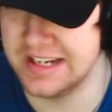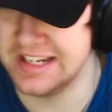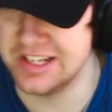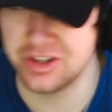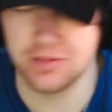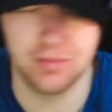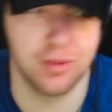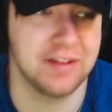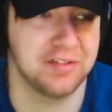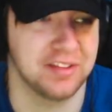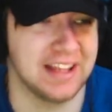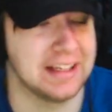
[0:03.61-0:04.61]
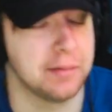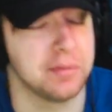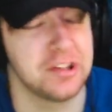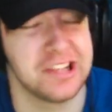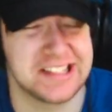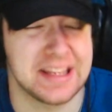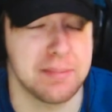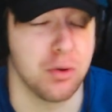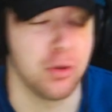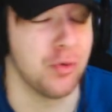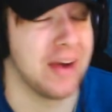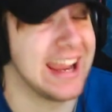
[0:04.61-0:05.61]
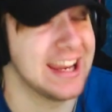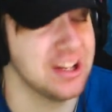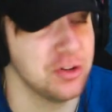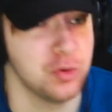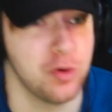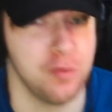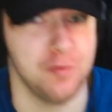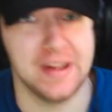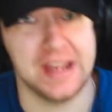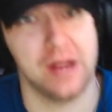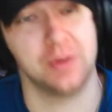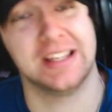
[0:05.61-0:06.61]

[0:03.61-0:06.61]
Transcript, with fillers: It is your boy Flatley to bring you guys a brand new video.